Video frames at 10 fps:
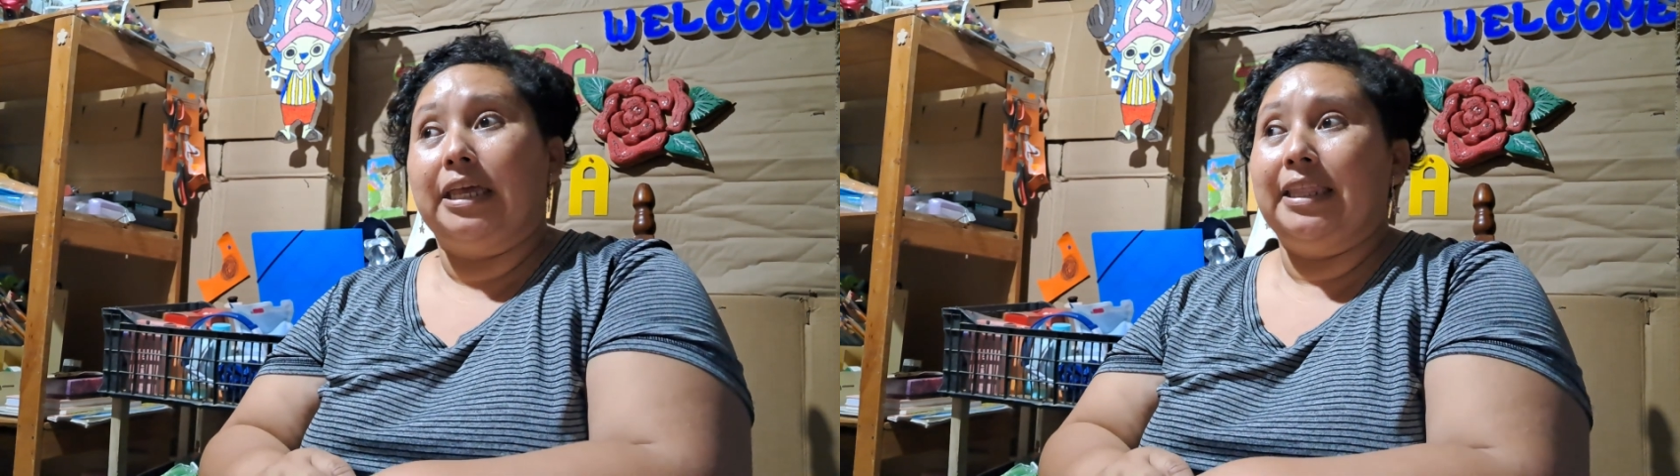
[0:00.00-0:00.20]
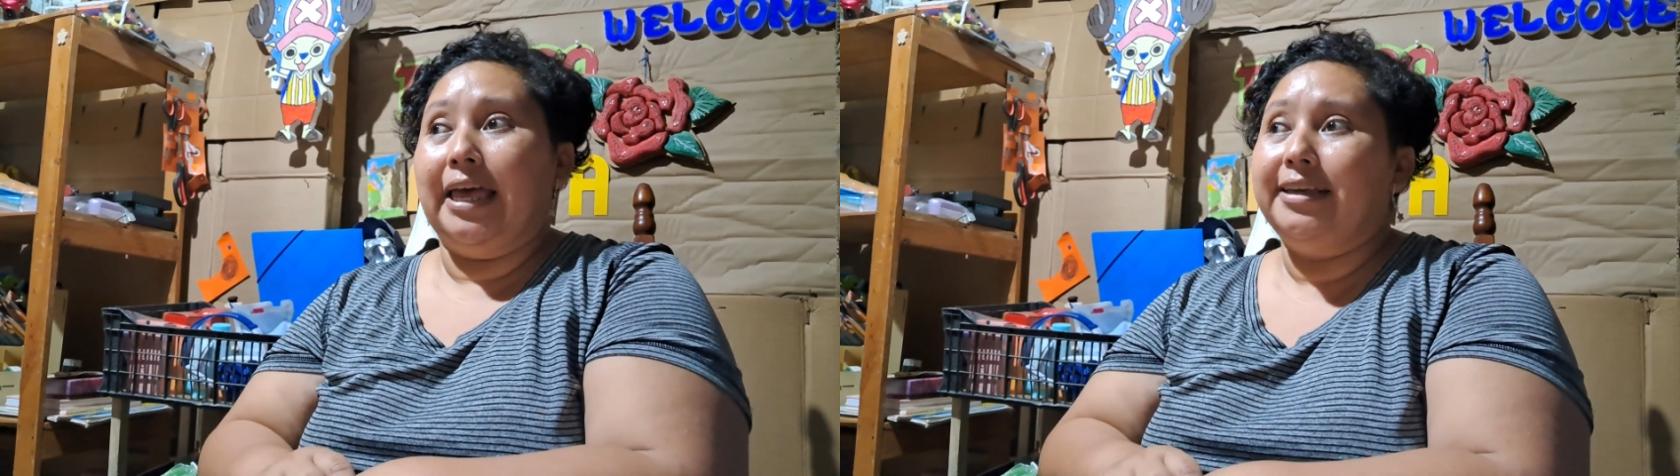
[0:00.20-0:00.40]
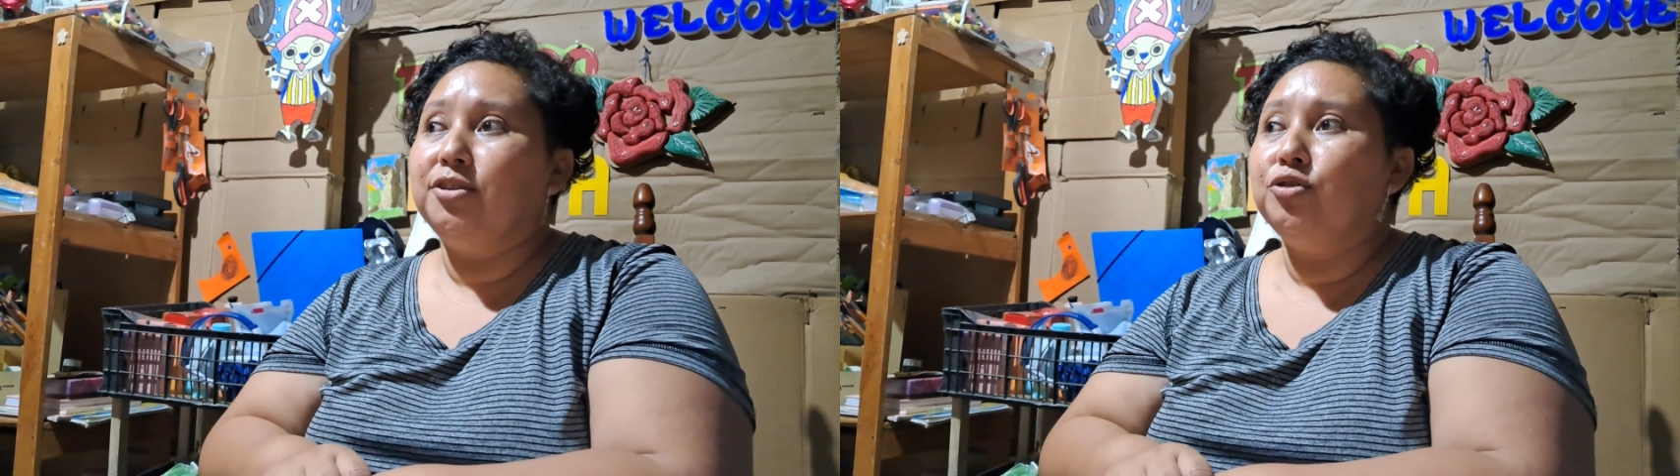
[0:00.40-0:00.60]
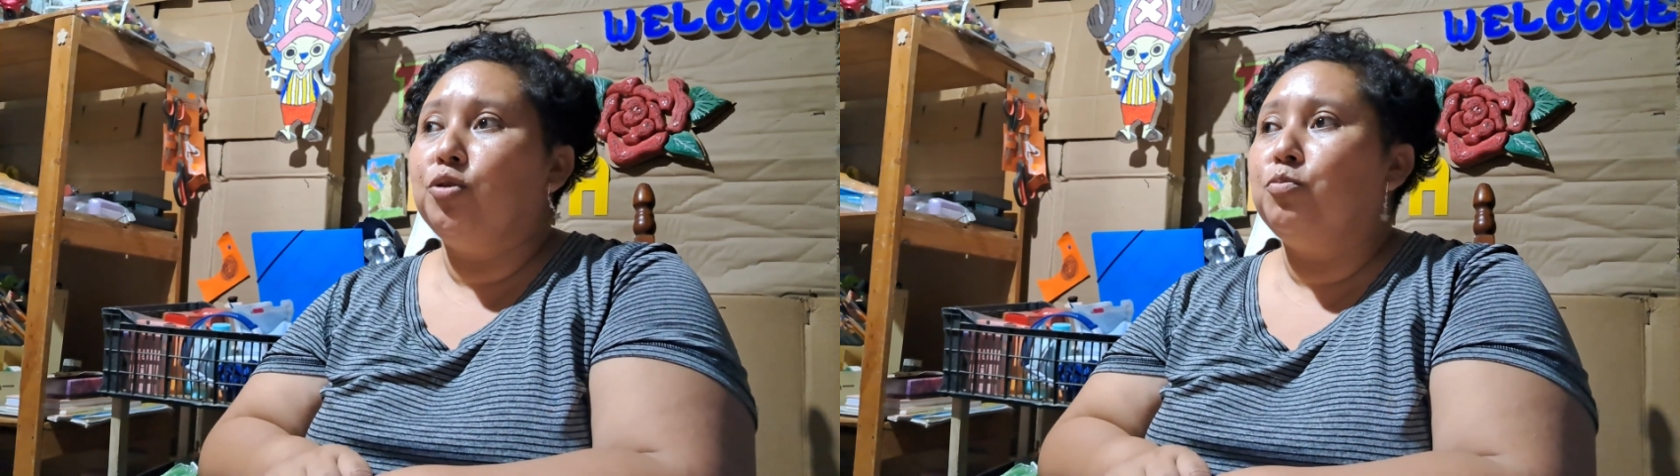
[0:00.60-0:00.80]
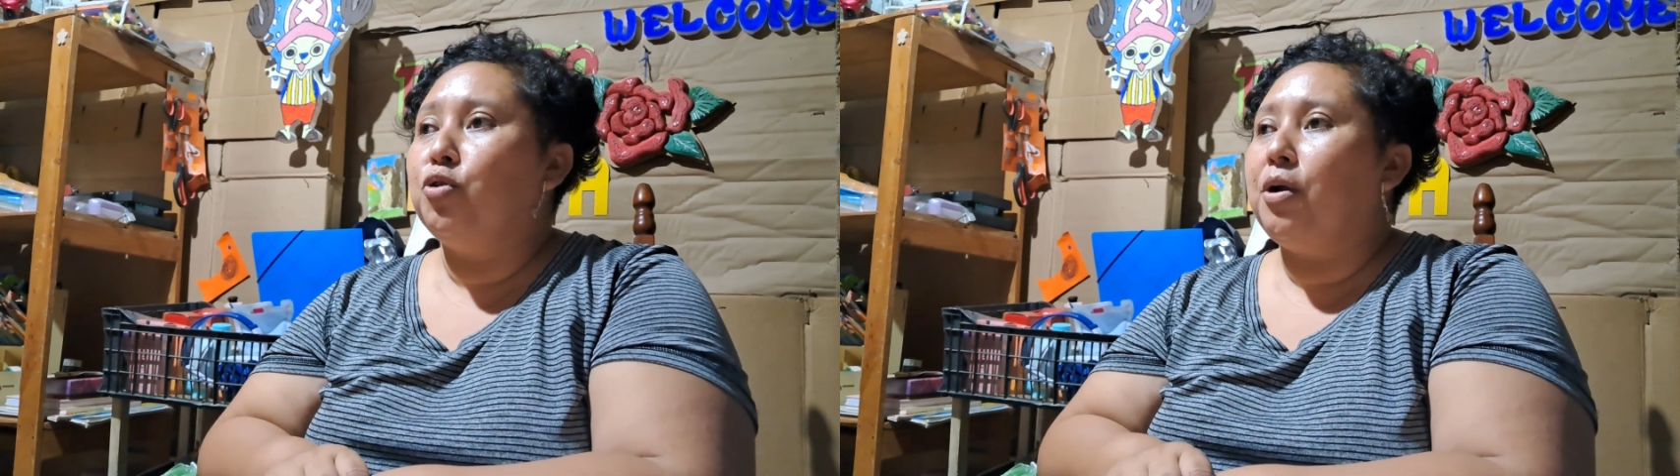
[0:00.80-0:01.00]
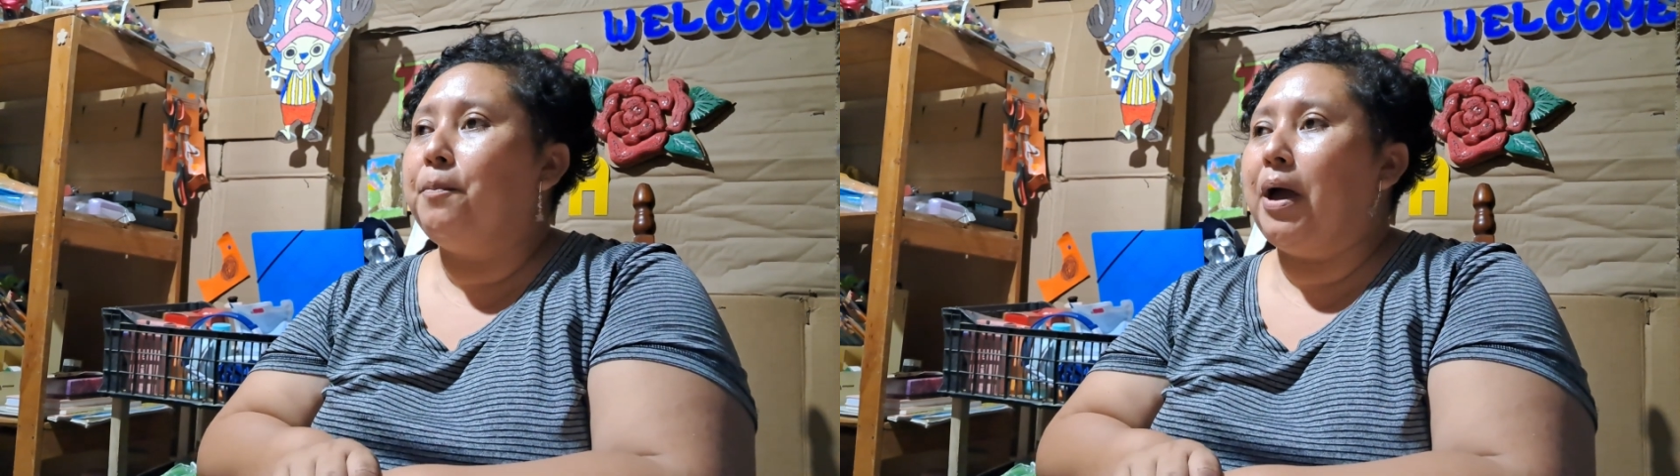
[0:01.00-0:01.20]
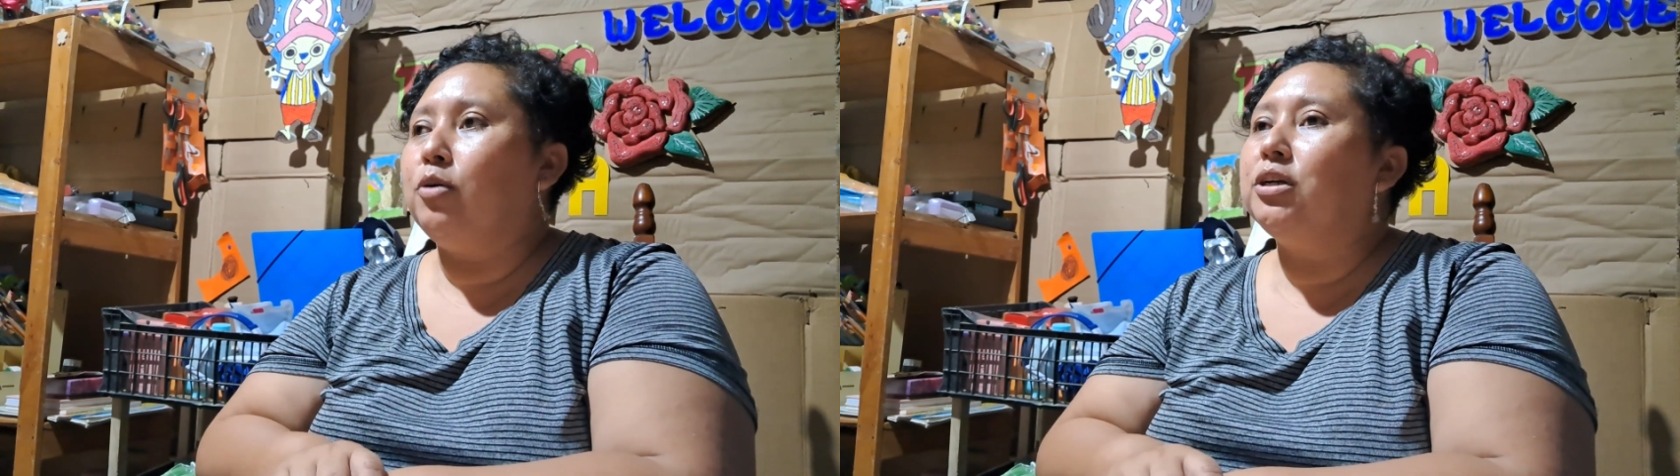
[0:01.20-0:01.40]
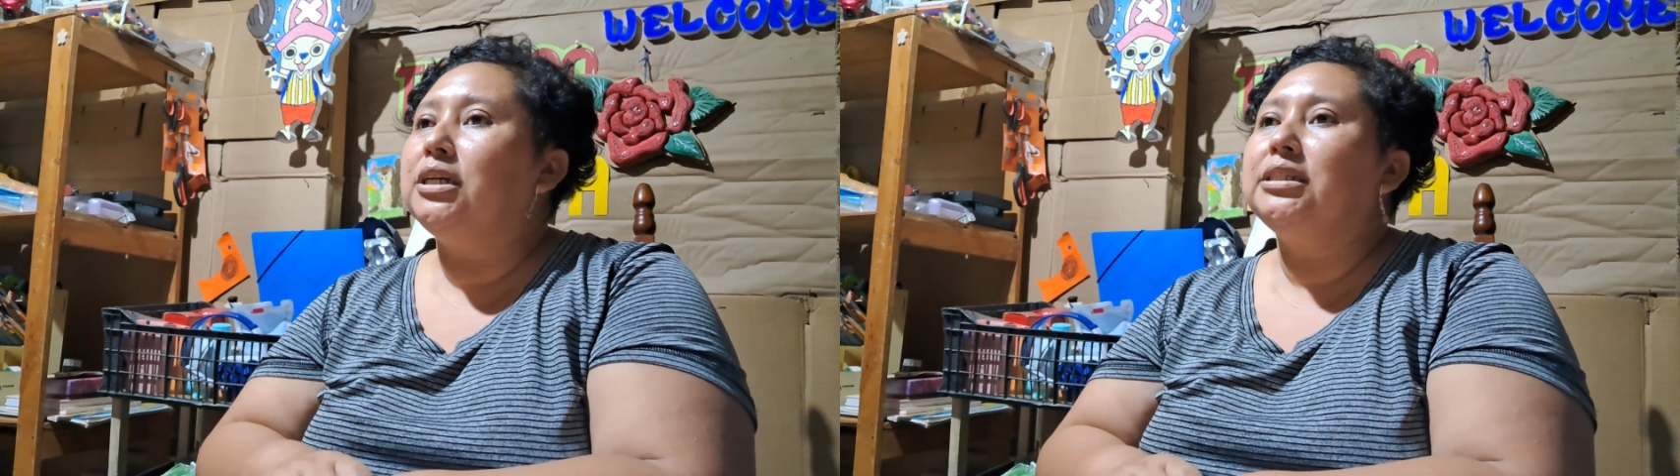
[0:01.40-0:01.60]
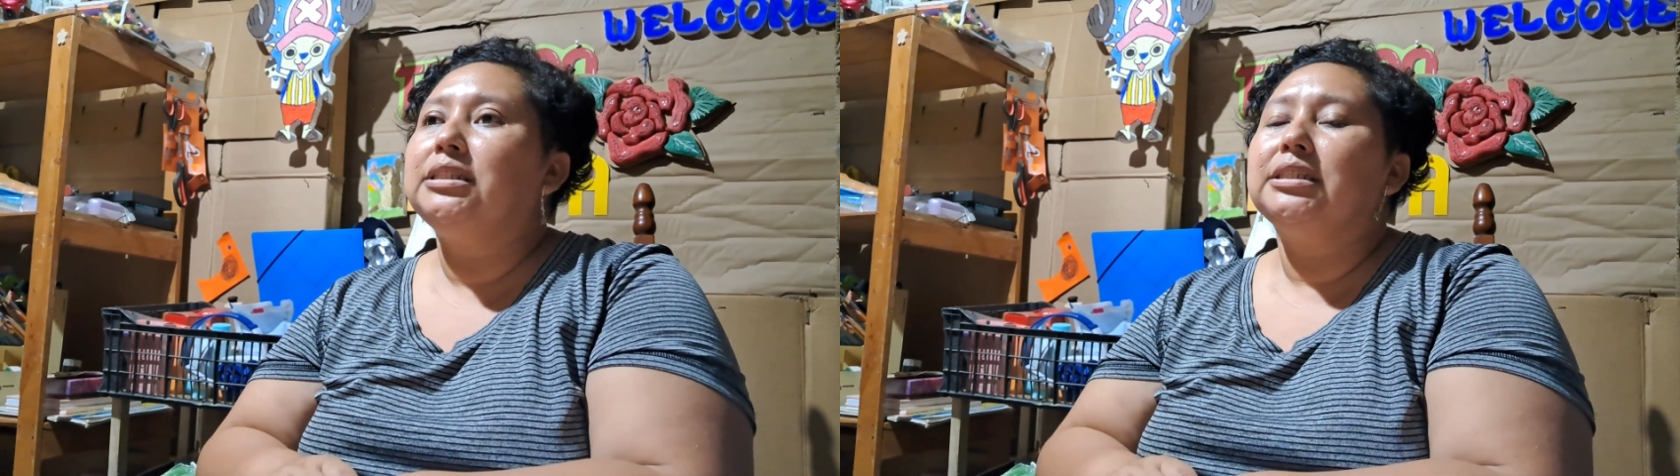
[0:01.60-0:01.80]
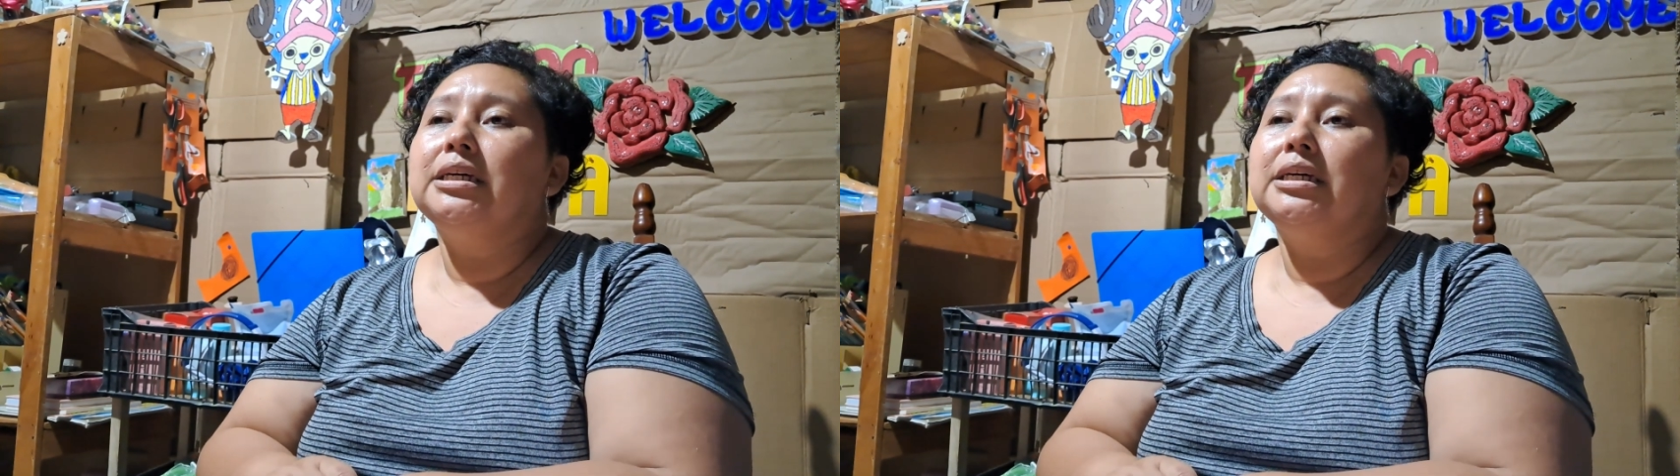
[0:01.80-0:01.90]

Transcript: like to know more about it